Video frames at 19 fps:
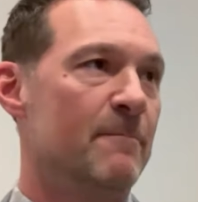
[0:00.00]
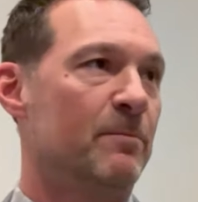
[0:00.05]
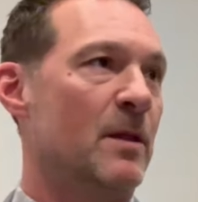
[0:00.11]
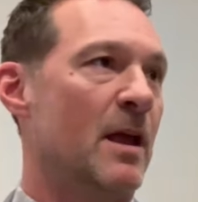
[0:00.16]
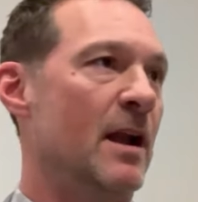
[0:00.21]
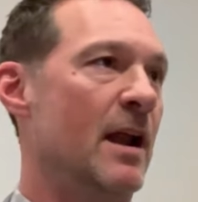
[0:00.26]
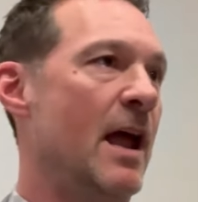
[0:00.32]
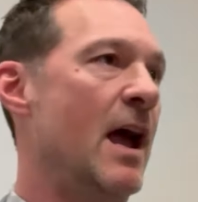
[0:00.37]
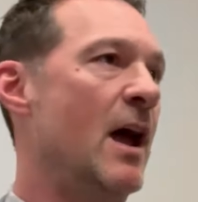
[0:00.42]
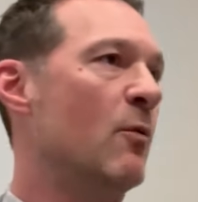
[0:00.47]

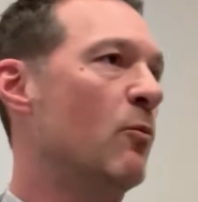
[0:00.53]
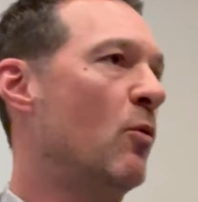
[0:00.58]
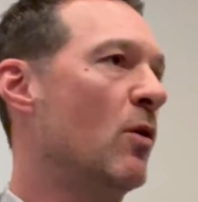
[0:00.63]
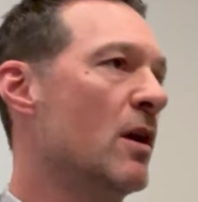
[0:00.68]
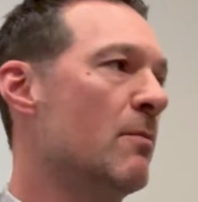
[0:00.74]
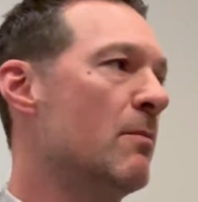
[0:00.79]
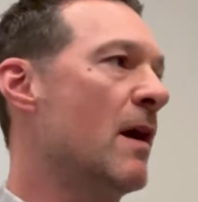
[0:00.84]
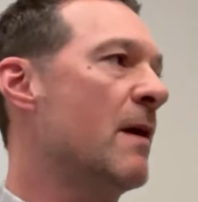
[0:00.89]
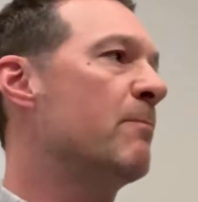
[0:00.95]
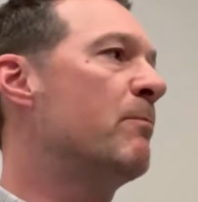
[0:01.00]
And I had one
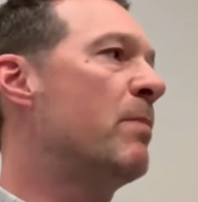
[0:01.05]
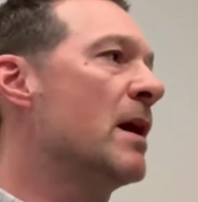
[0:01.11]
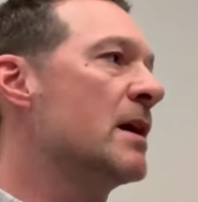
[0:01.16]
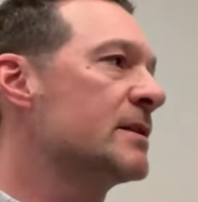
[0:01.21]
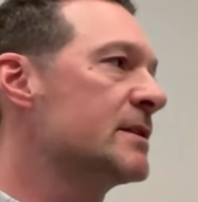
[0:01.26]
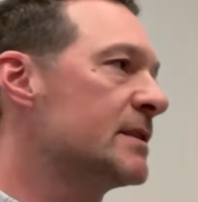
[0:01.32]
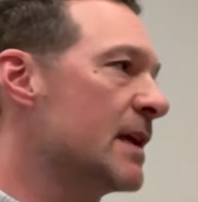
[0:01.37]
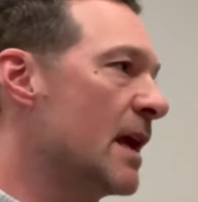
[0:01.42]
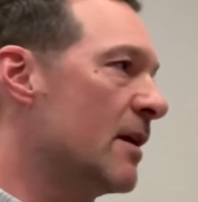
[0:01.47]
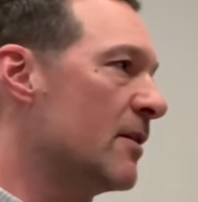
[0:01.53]
of my
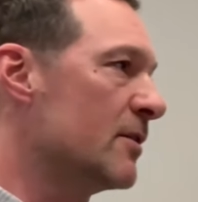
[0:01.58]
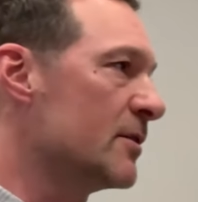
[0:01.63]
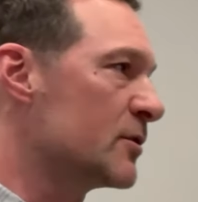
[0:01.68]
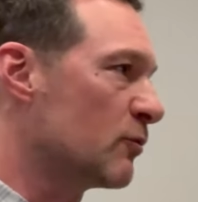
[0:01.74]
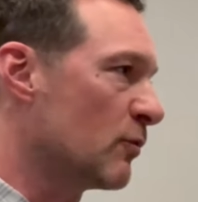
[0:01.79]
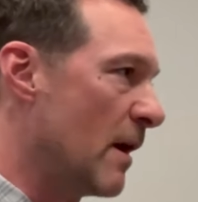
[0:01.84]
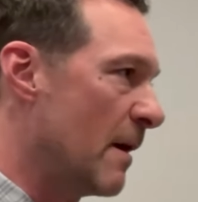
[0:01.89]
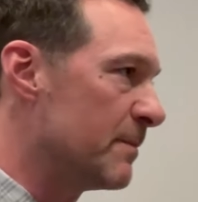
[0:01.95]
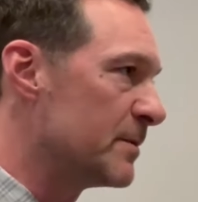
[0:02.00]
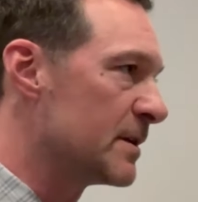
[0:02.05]
best sales
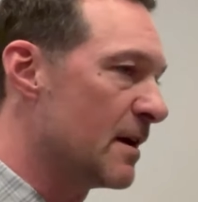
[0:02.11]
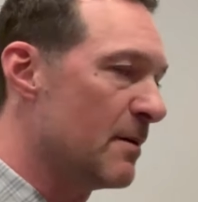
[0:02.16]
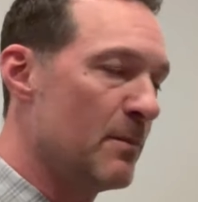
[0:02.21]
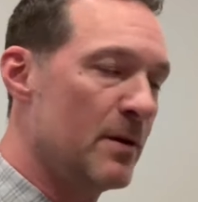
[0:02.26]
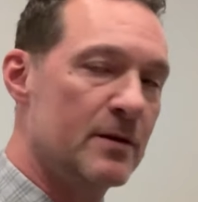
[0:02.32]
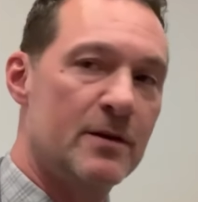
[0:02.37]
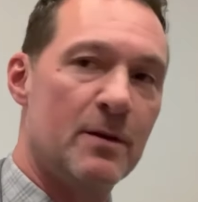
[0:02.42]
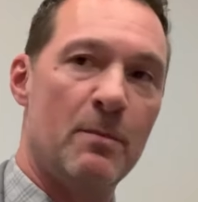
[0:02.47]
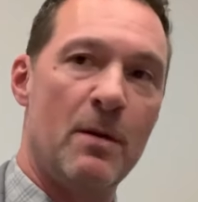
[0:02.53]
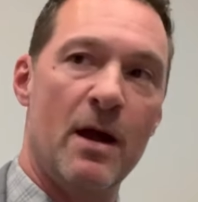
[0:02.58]
reps come
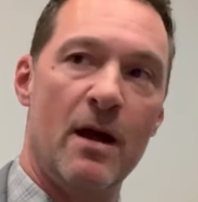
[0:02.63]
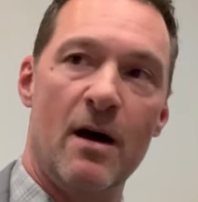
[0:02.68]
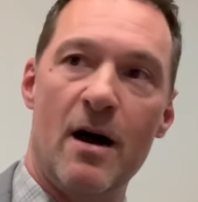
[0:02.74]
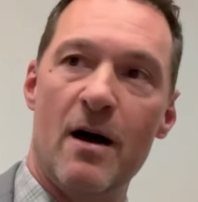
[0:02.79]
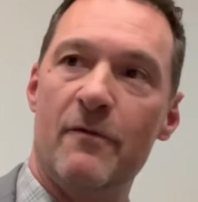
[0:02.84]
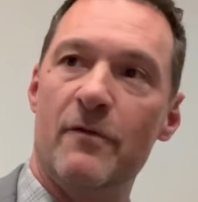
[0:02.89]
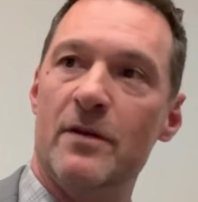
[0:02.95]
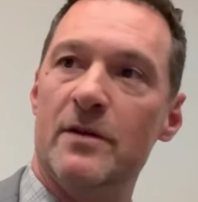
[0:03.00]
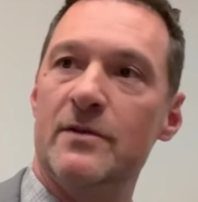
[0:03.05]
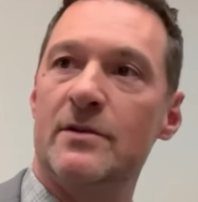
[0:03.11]
into my
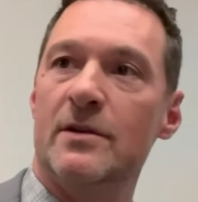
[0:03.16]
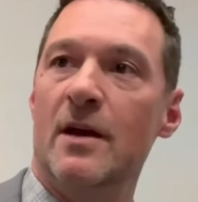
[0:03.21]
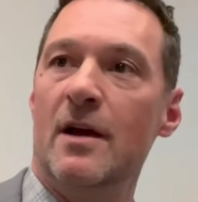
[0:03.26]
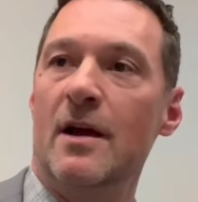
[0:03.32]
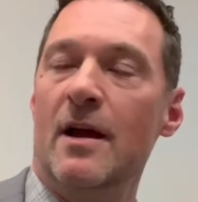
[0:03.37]
office.